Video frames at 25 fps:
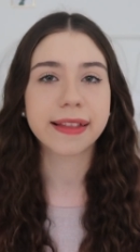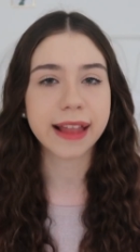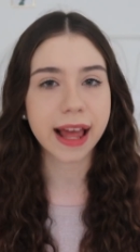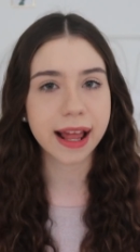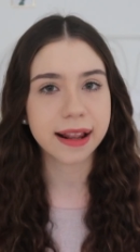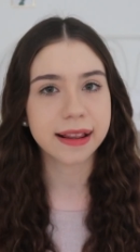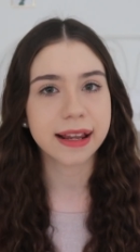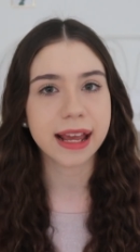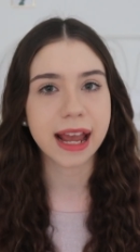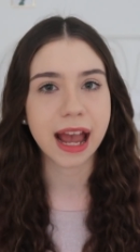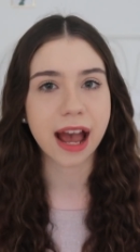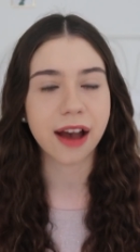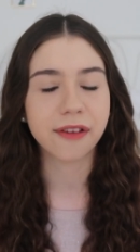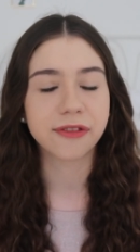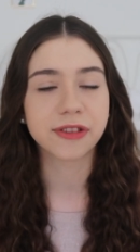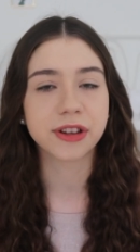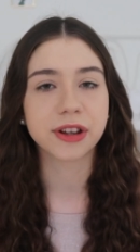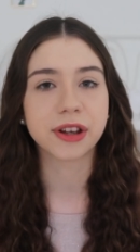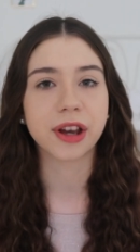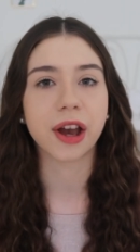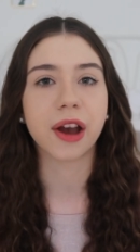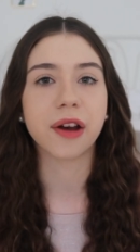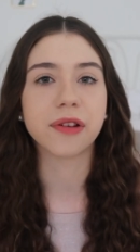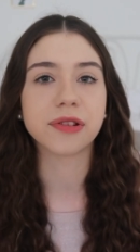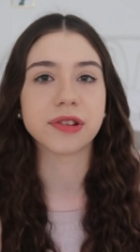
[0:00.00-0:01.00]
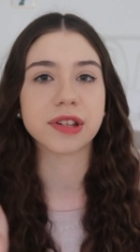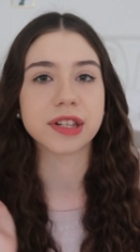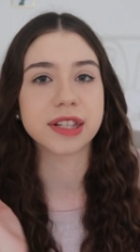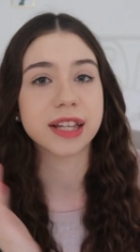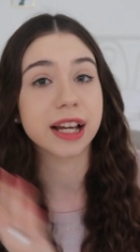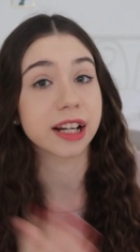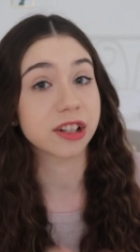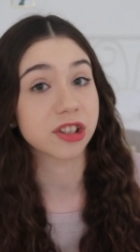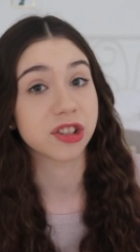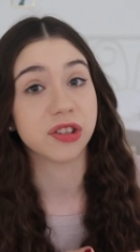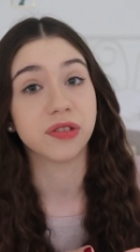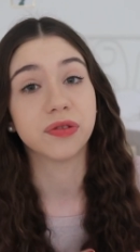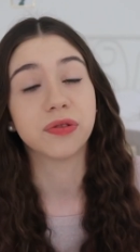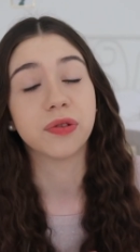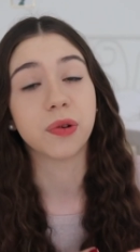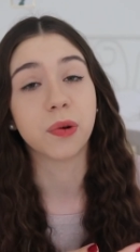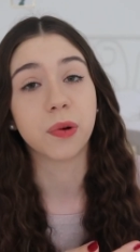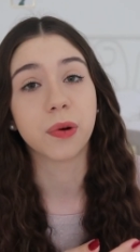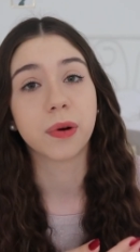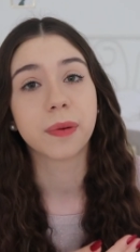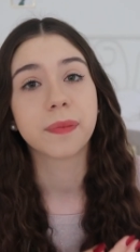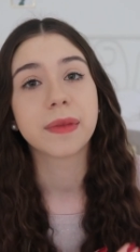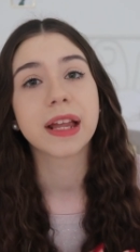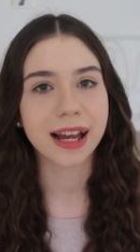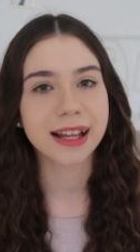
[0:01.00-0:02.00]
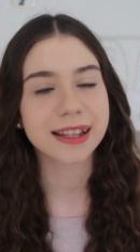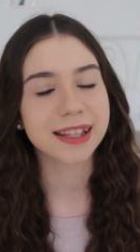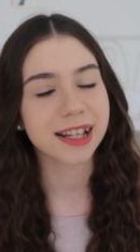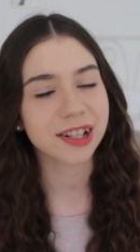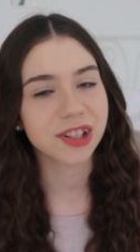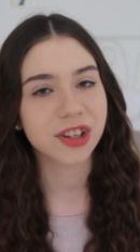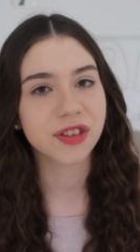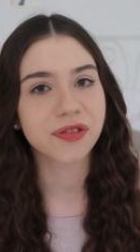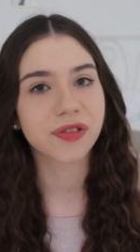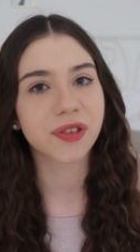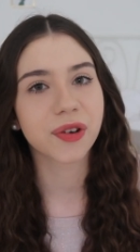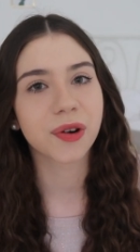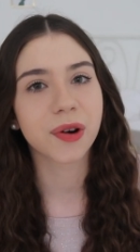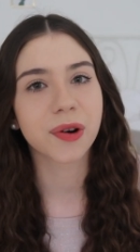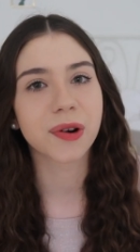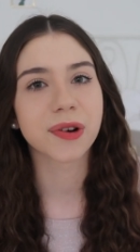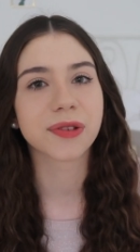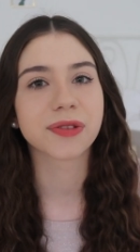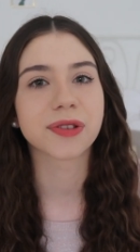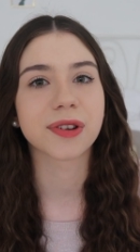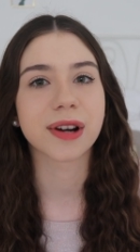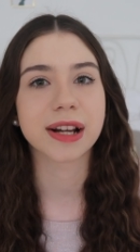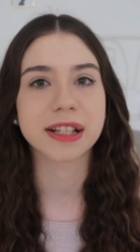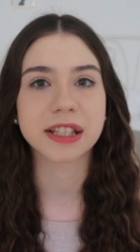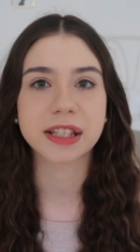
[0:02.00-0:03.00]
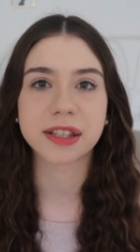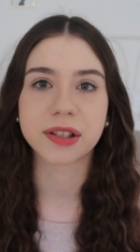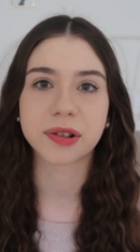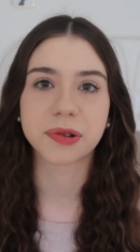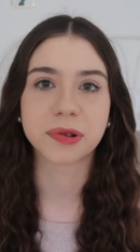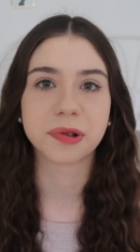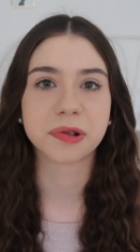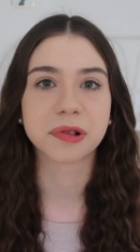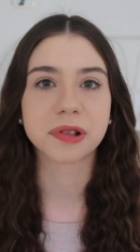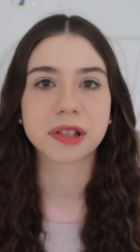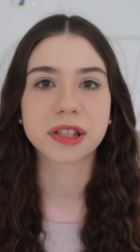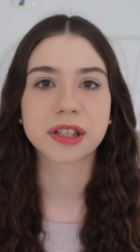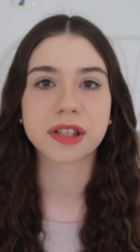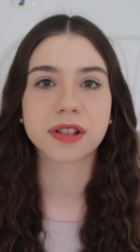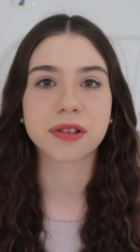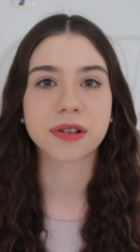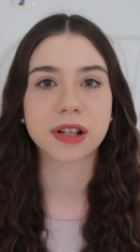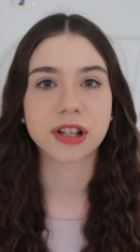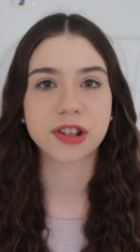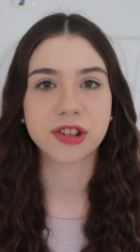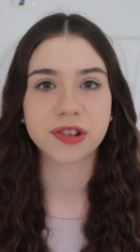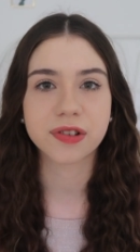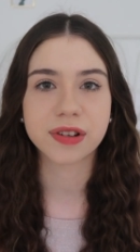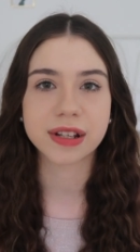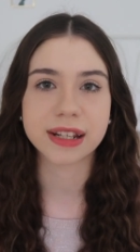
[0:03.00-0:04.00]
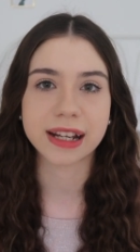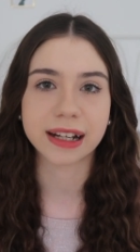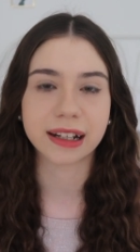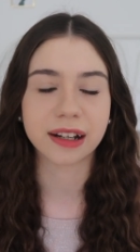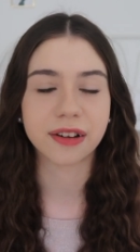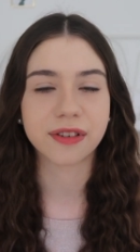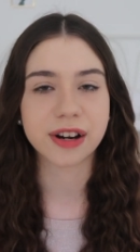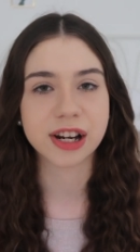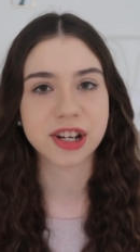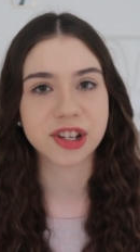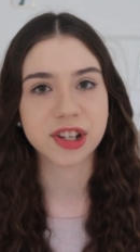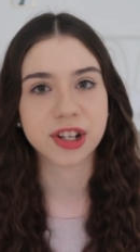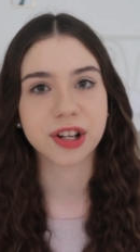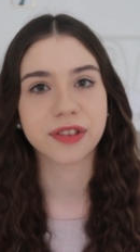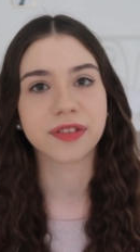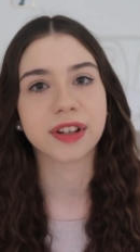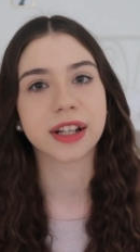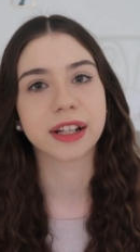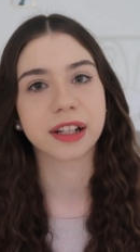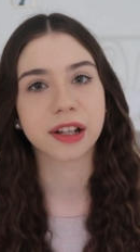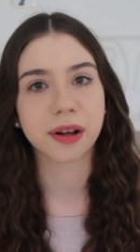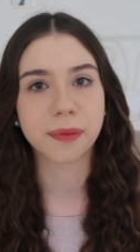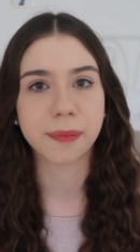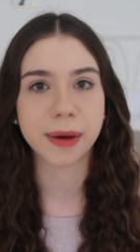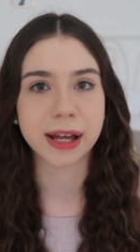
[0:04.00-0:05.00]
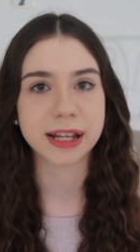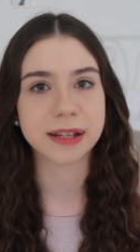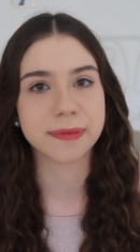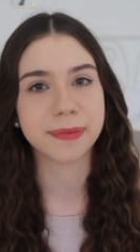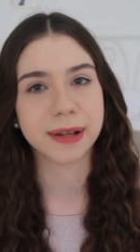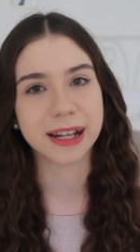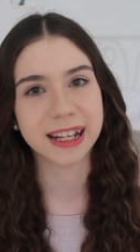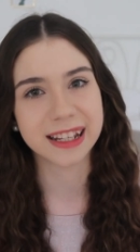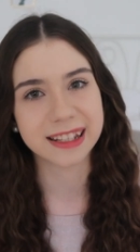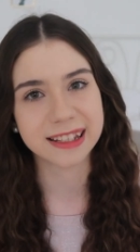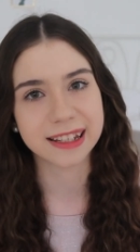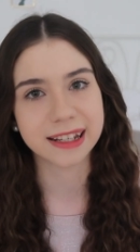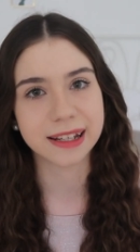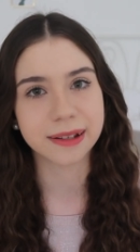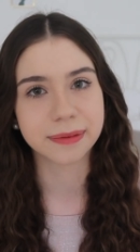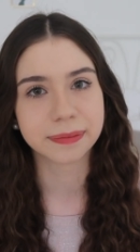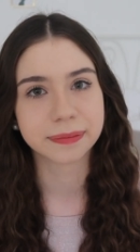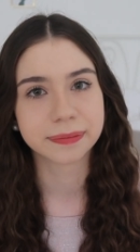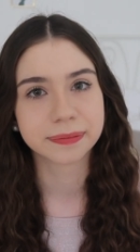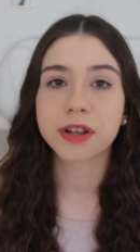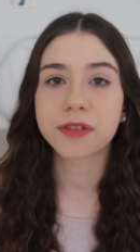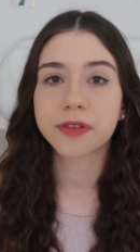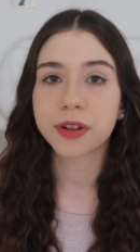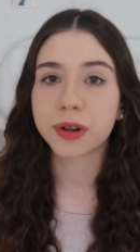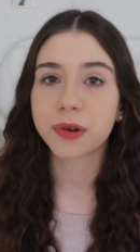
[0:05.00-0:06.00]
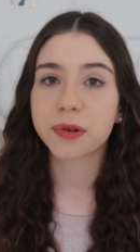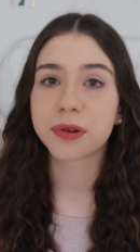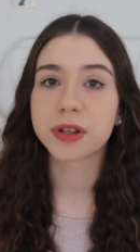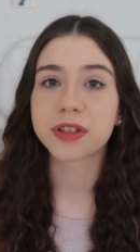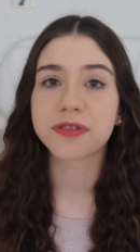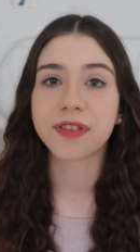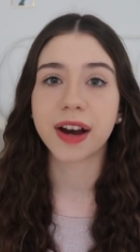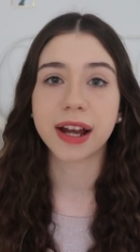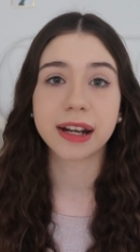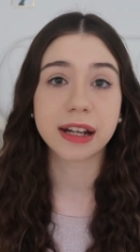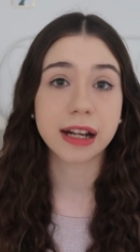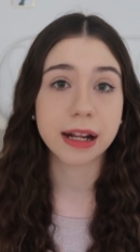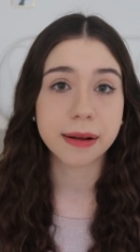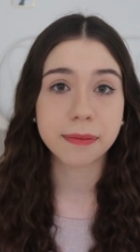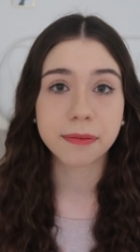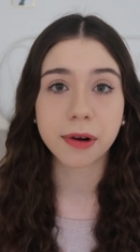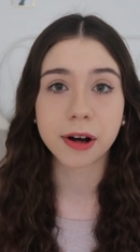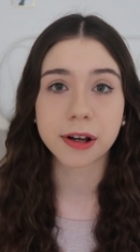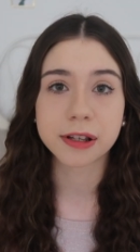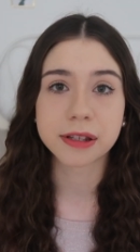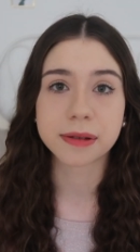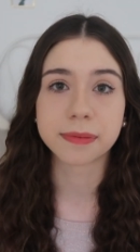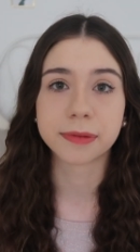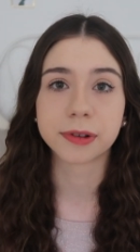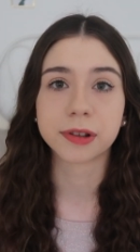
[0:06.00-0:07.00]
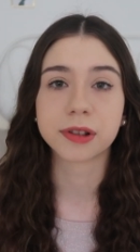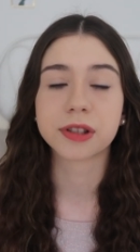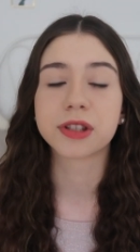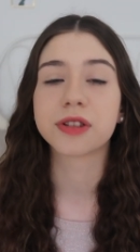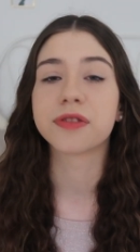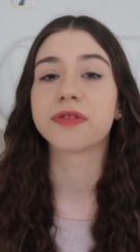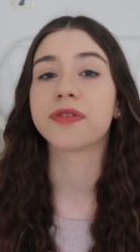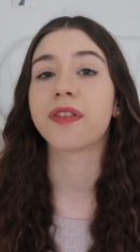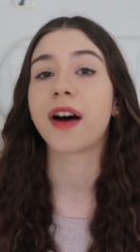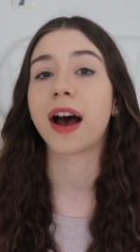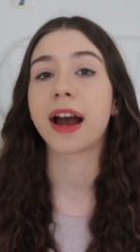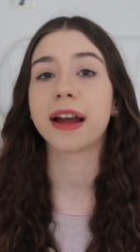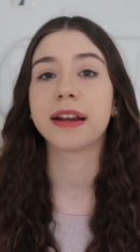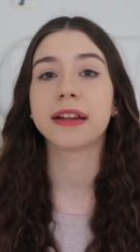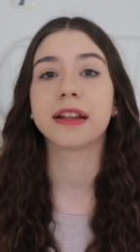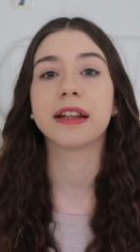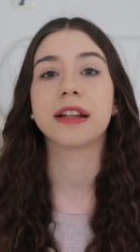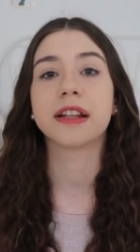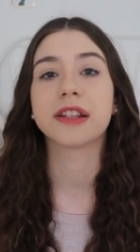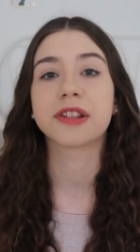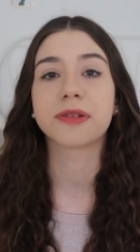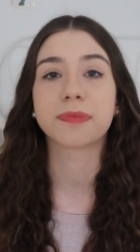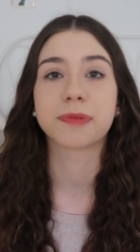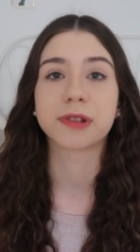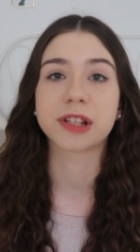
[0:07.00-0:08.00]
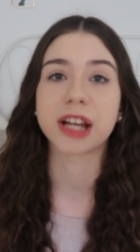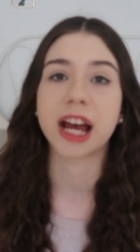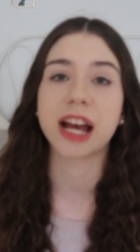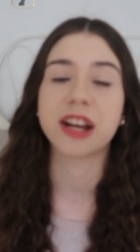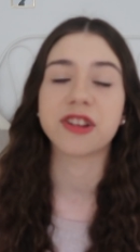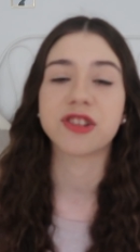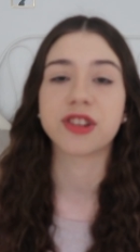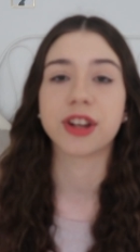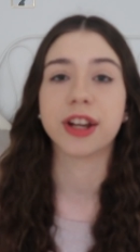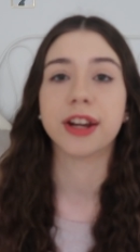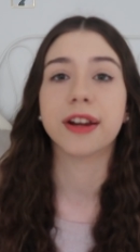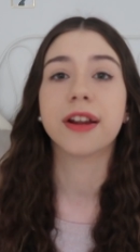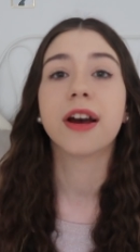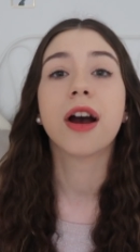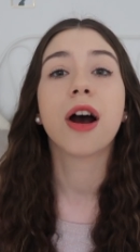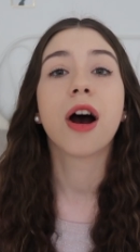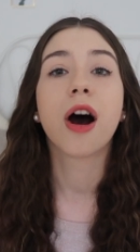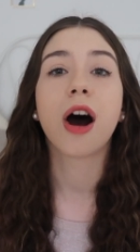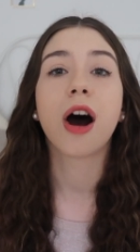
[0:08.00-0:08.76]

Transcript: then they have to go to Section 4. And Section 4 authorizes the courts to issue a declaration of incompatibility. So if the courts find it impossible to find an interpretation